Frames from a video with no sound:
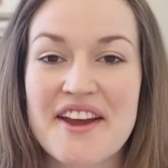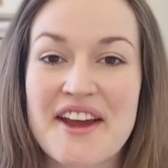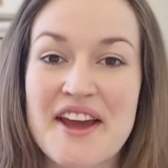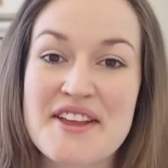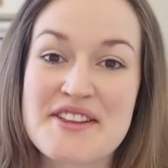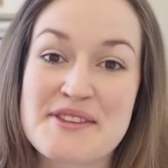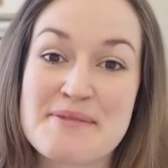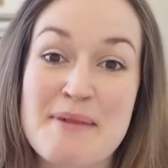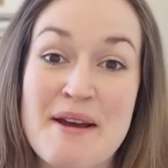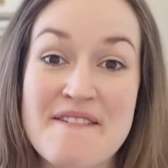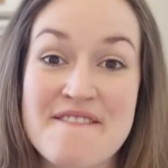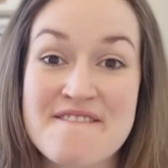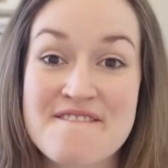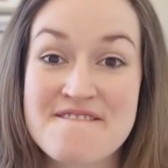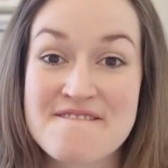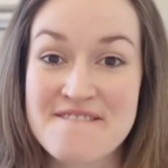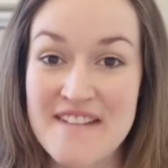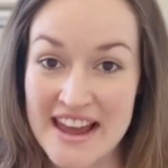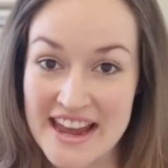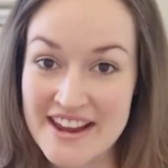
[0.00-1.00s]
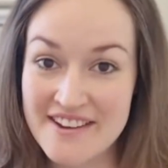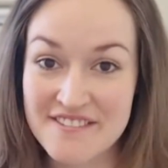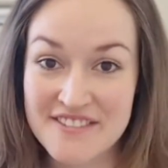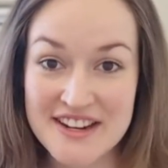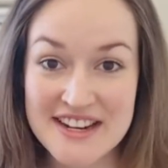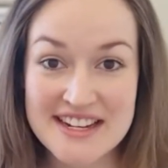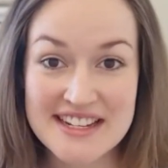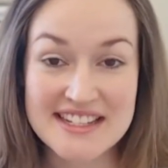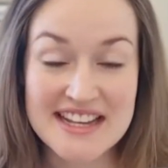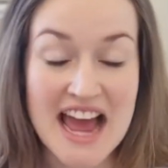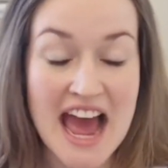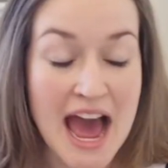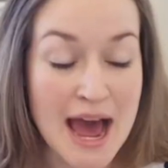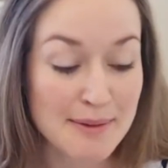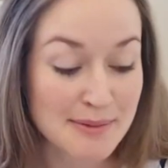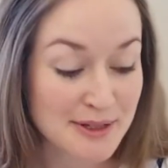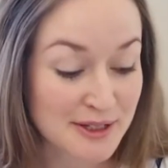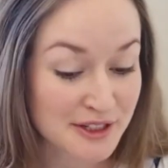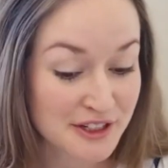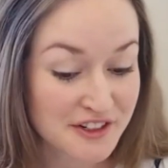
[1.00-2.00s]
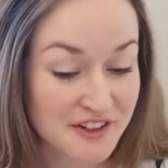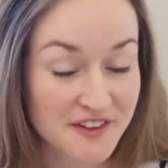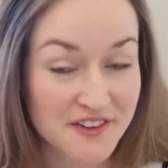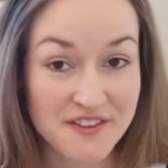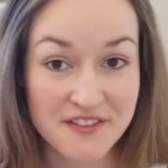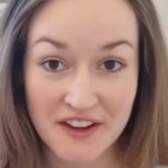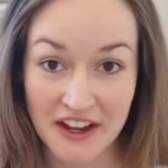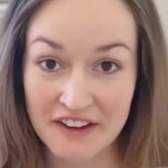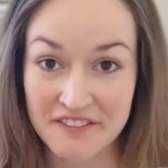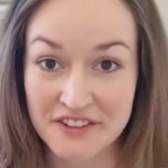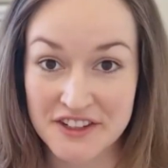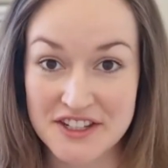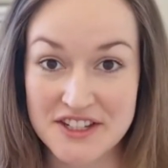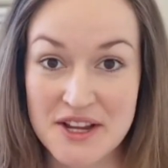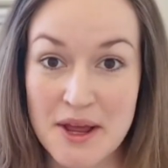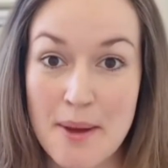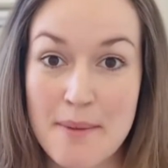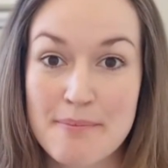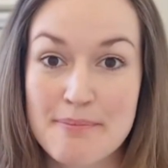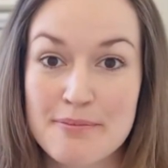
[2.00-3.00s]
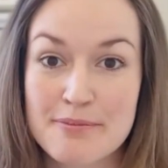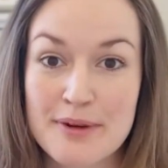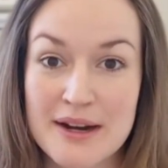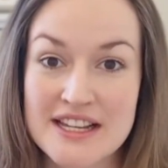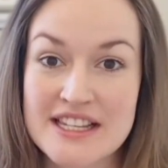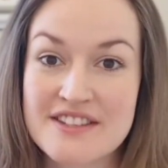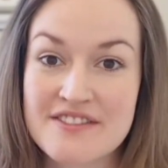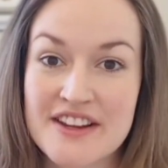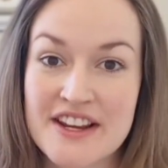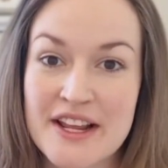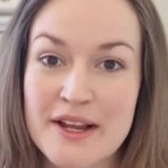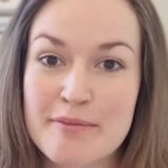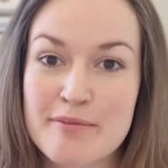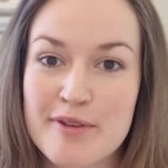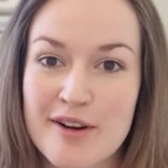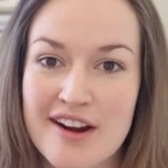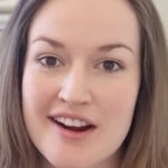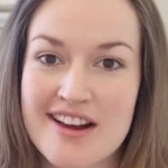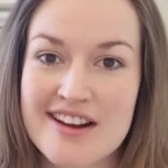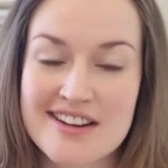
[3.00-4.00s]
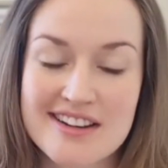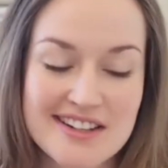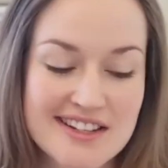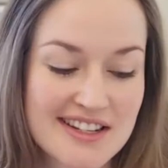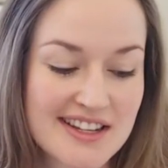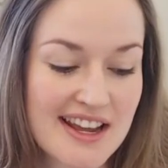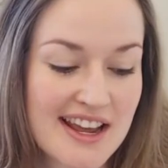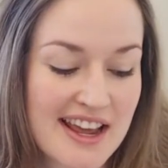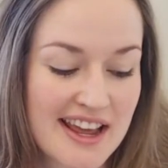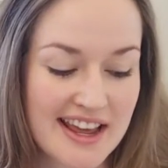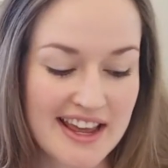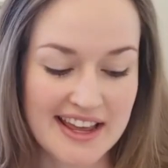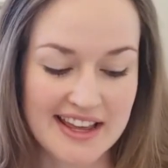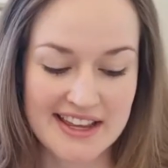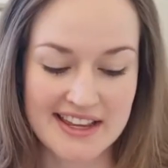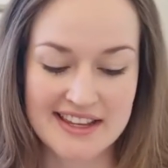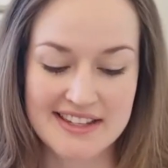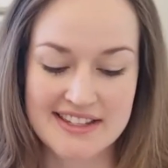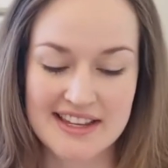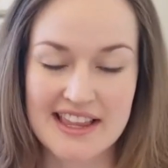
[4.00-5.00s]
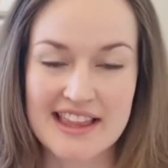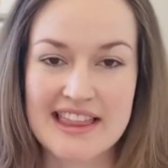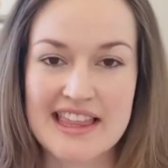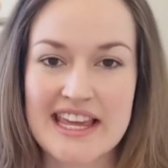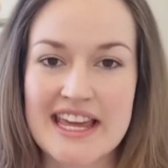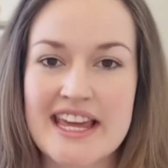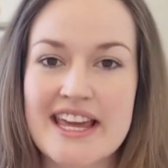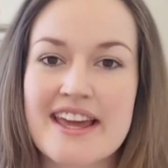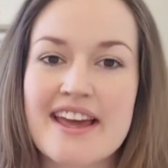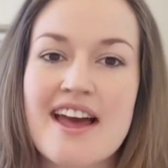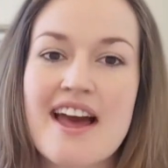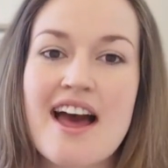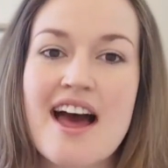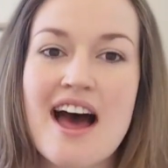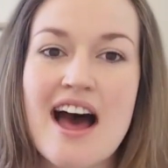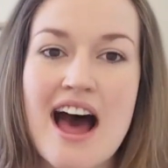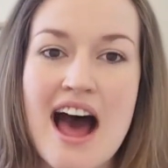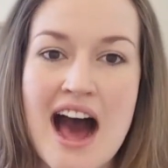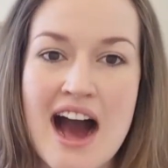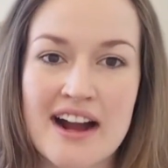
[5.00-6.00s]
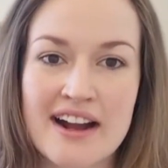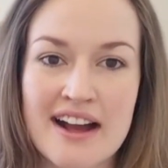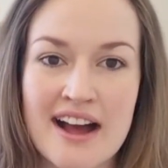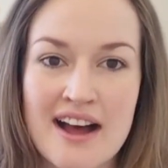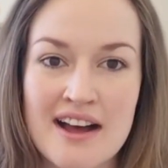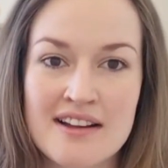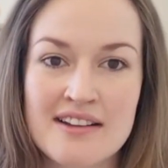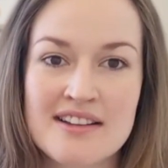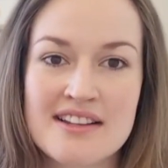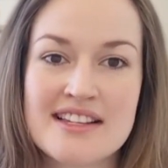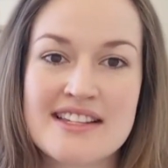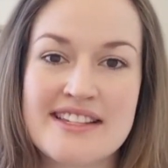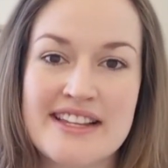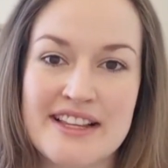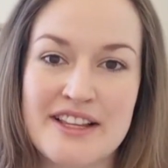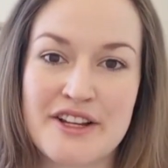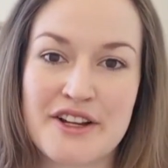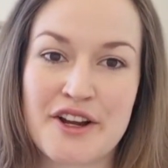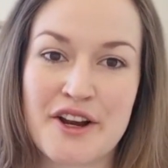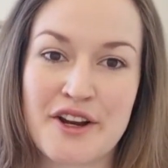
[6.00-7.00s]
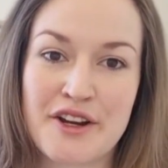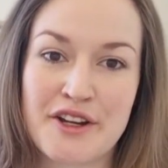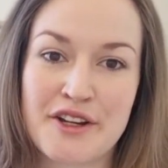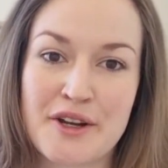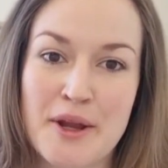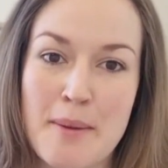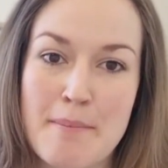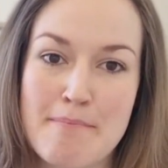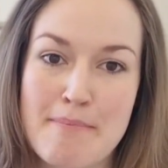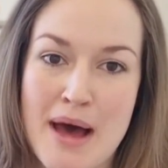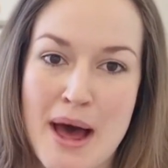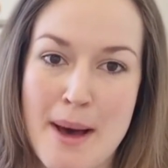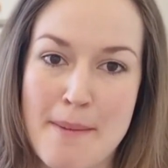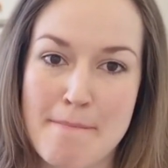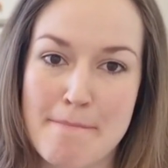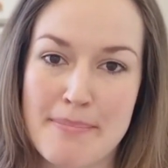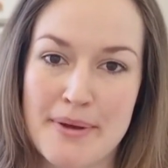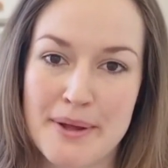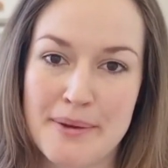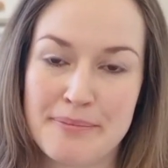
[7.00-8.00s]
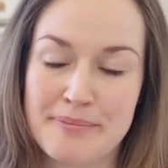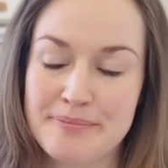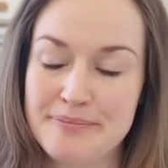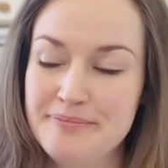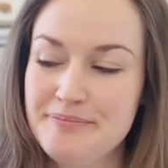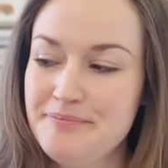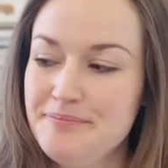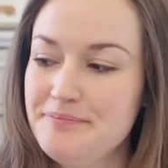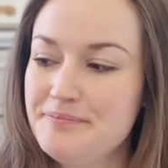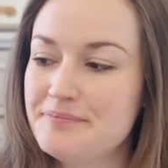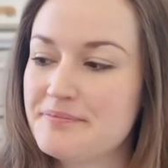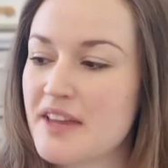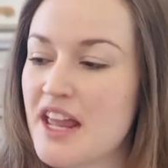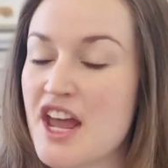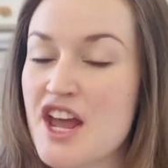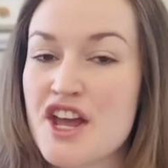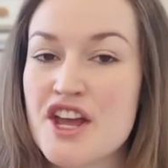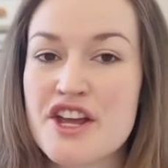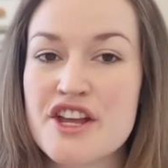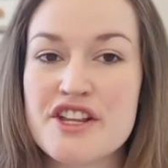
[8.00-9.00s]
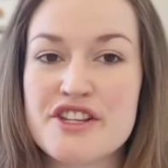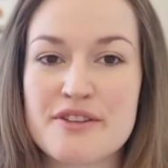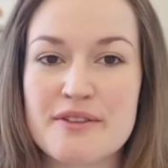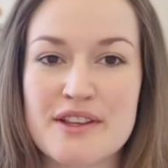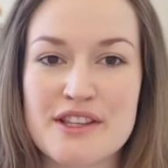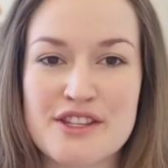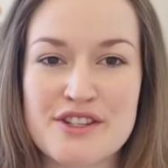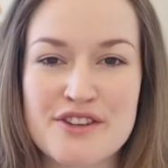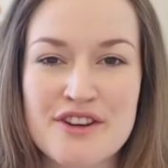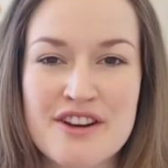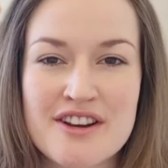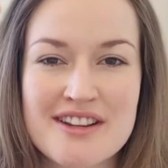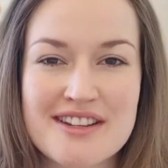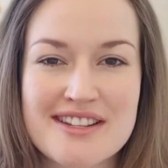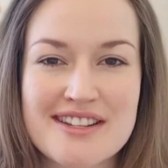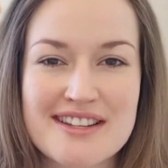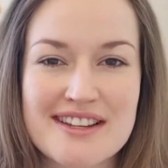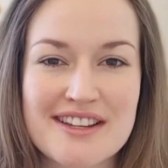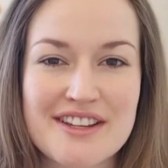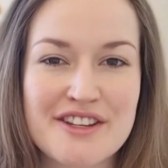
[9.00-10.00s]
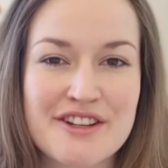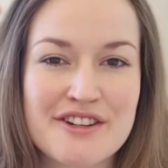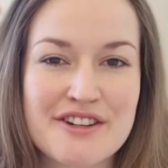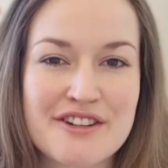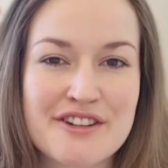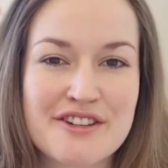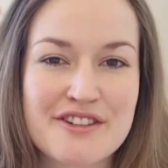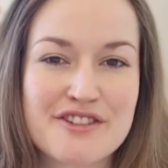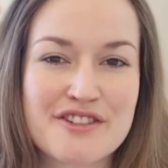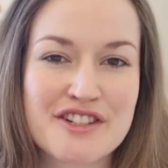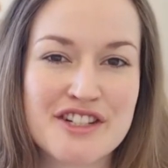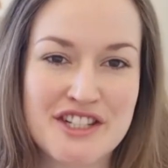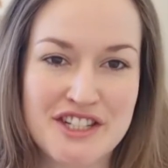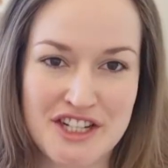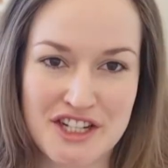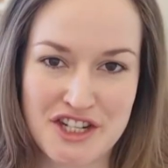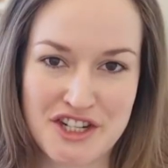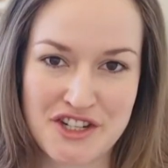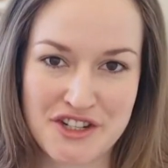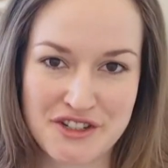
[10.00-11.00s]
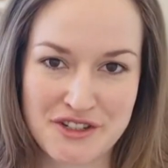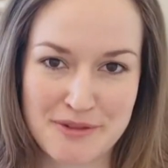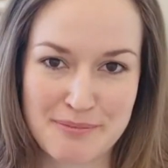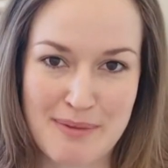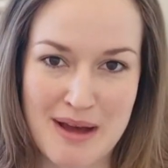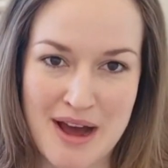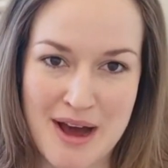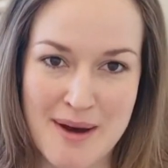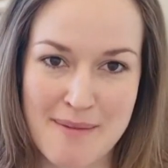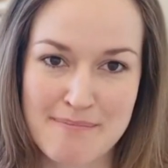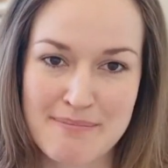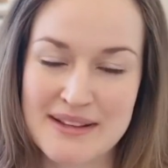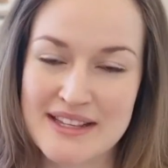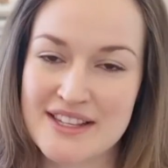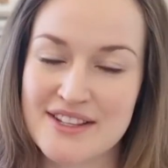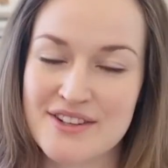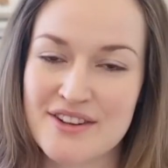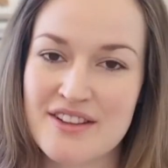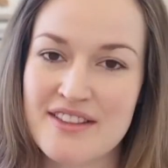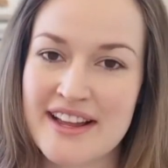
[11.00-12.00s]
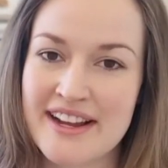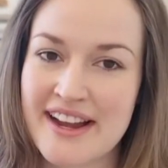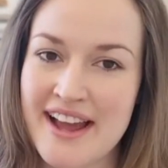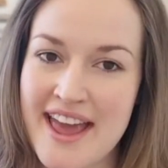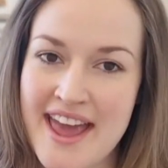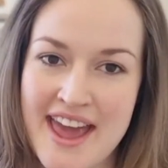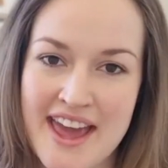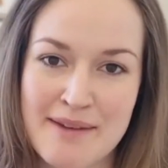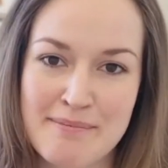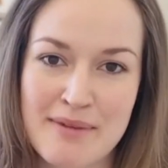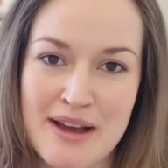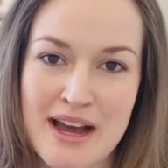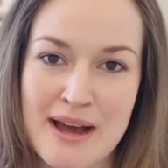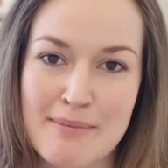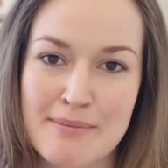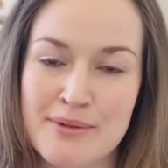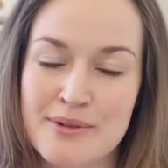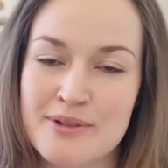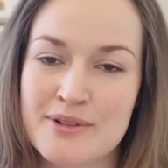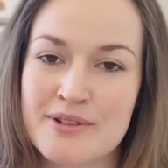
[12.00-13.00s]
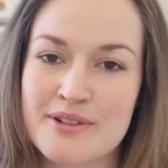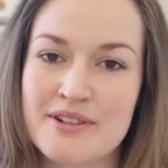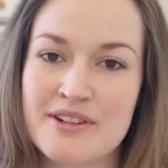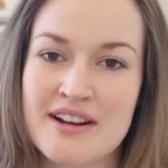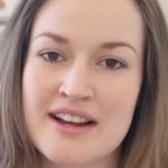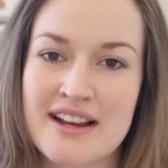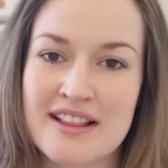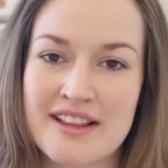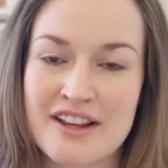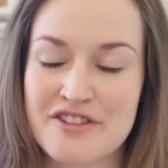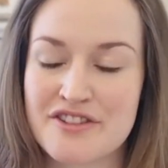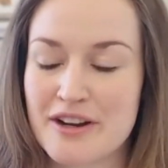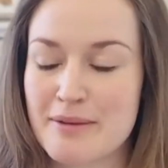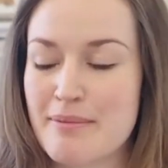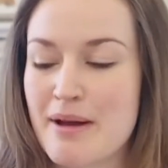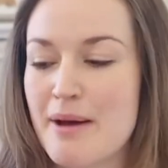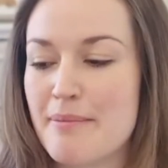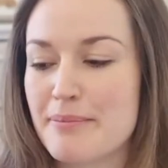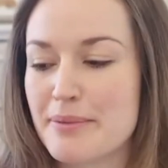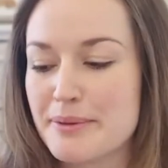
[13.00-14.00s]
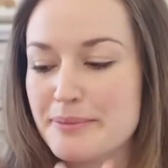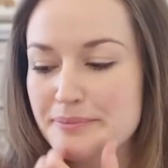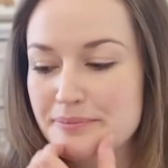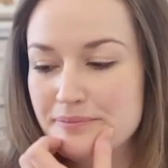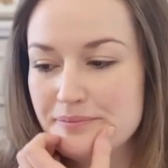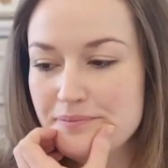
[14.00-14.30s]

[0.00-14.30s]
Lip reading: Okay, so my favorite, absolute favorite breastfeeding product is the Silicone Pump. So it's not your traditional pump. It's not like a hand pump or an electric pump.